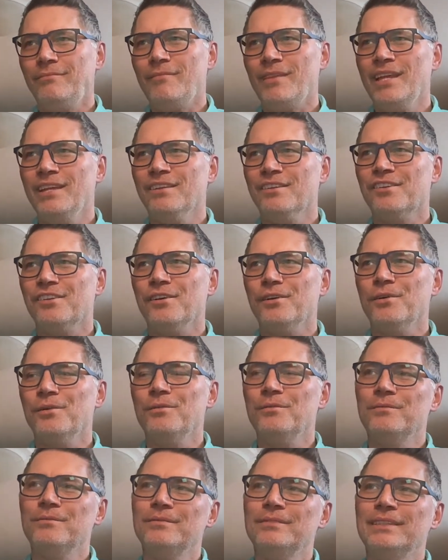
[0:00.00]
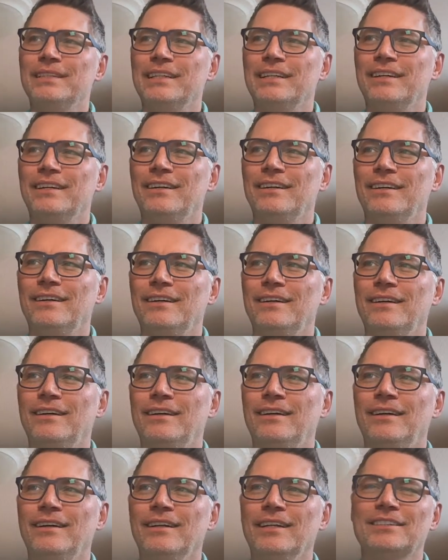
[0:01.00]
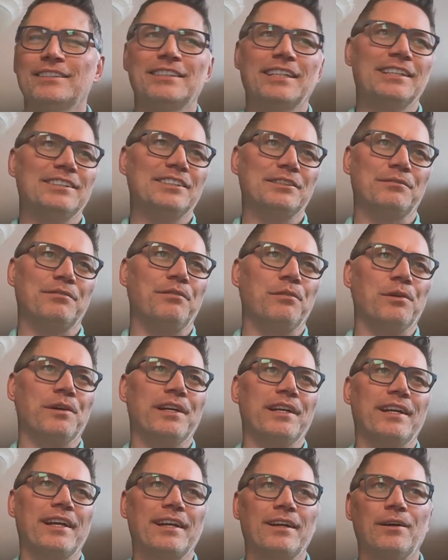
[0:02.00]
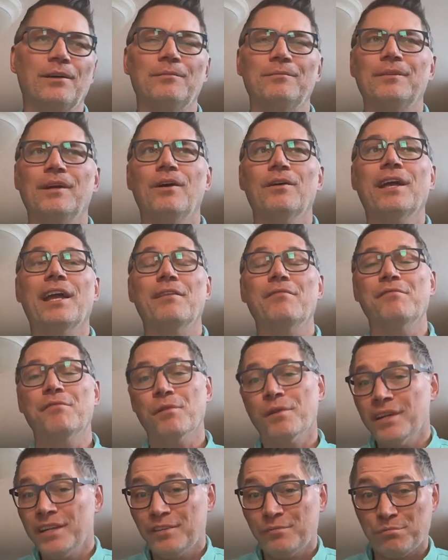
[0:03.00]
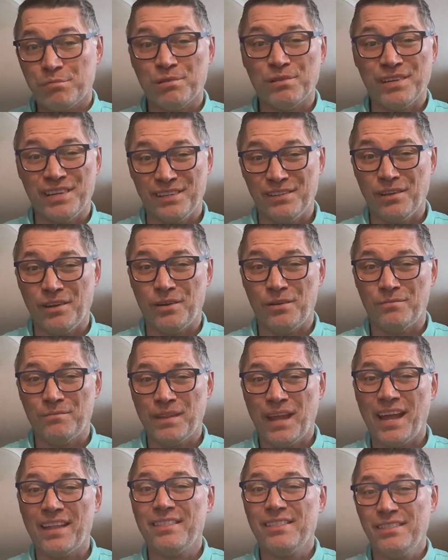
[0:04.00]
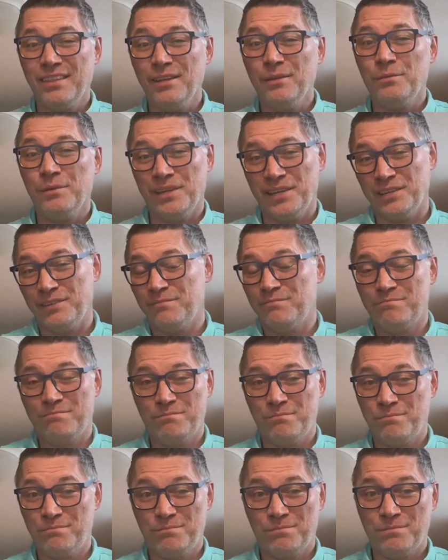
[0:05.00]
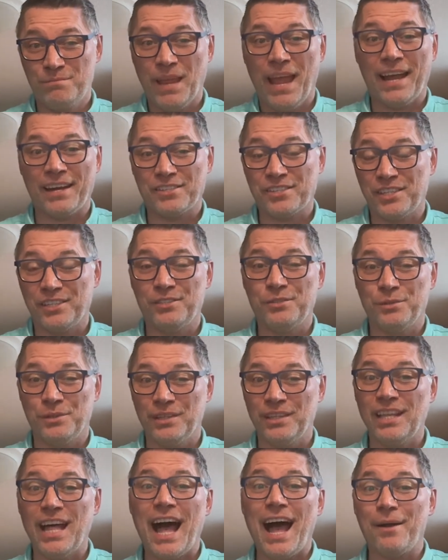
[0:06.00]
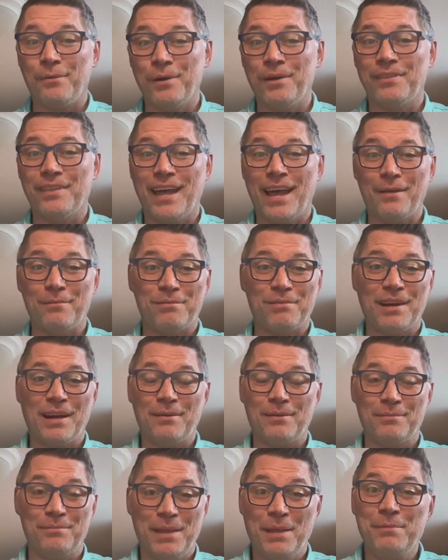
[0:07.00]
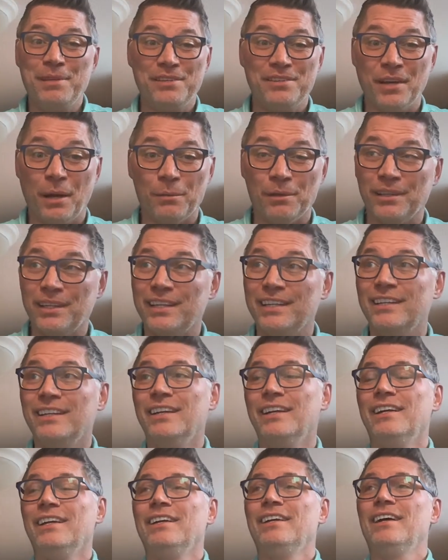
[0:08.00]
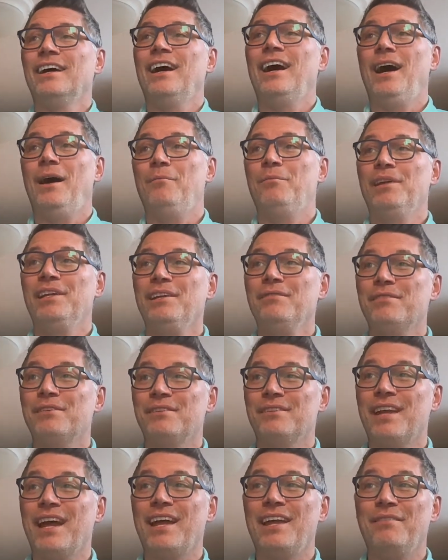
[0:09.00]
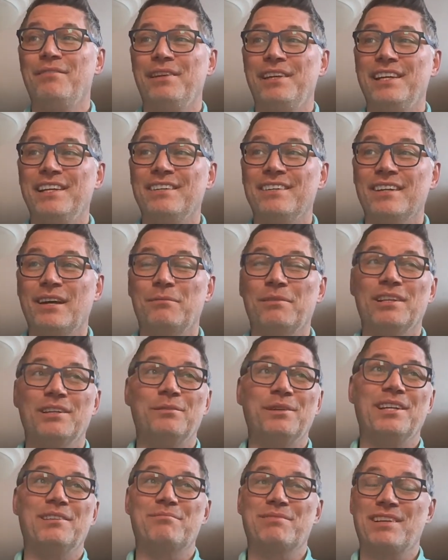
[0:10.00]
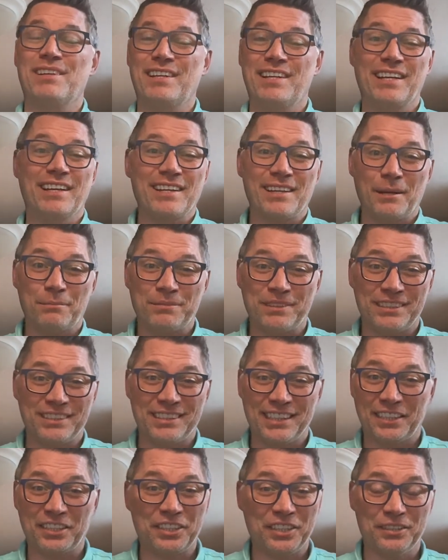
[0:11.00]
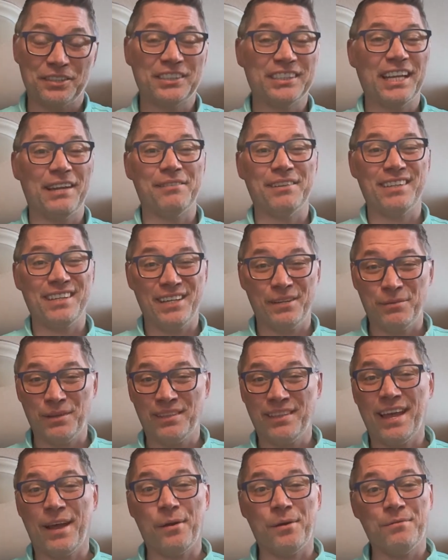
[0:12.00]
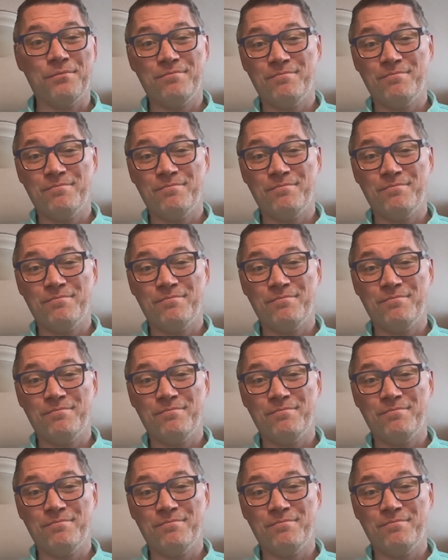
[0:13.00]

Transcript: so let's say it's a 40 and I go, okay, 40 is pretty low. I think we can actually do a lot with that, probably maybe double it. But even if we didn't double it, we could probably kick it up to 60 or 70 without